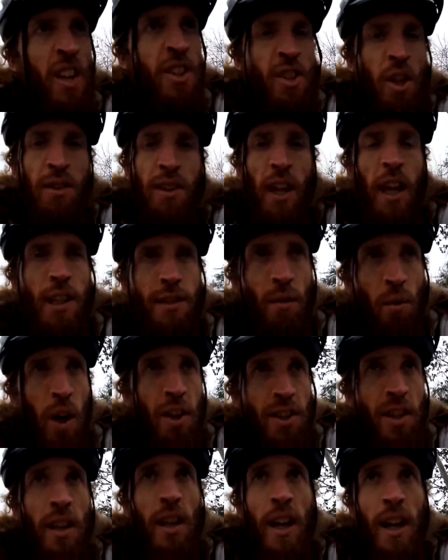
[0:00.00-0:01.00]
So thanks for
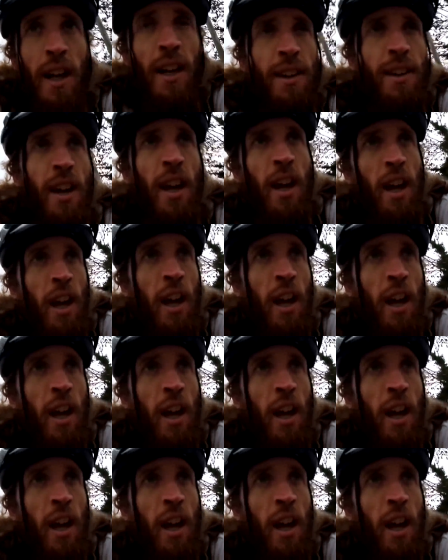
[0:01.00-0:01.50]
watching and